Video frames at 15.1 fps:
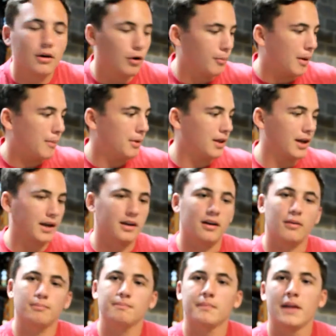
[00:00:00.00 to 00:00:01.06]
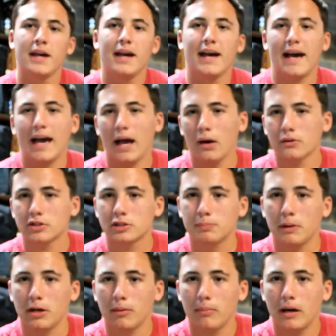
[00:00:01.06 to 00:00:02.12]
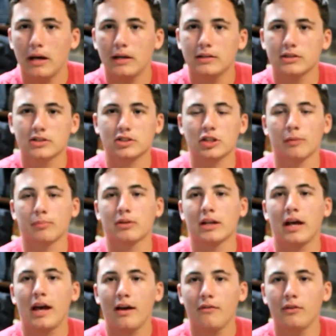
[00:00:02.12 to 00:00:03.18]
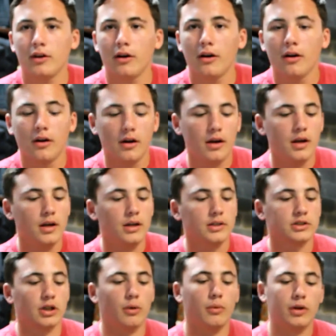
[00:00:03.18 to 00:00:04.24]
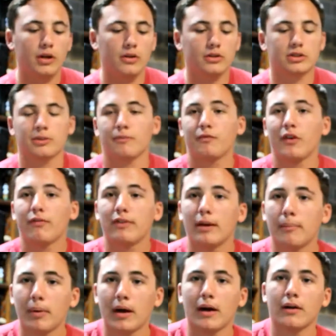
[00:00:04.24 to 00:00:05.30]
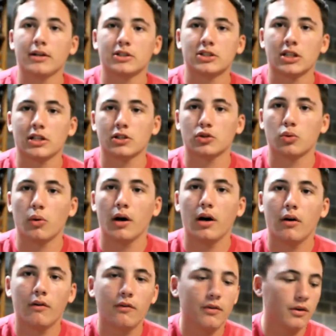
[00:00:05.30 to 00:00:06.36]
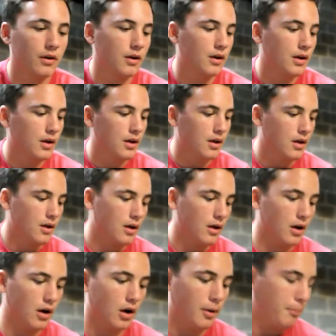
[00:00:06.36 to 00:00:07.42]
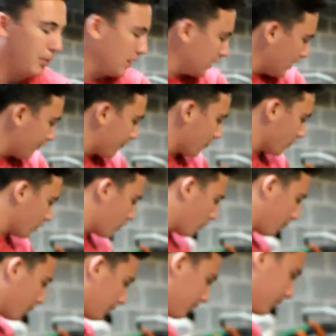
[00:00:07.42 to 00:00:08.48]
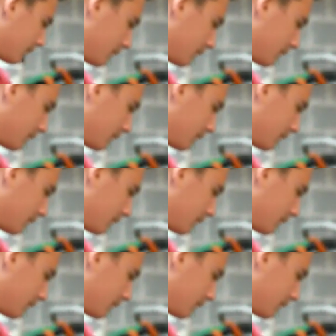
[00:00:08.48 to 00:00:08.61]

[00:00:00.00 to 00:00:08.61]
or maybe like a ounce spinnerbait, just something heavier. So we use some 15-pound instead of 12 P-line fluorocarbon.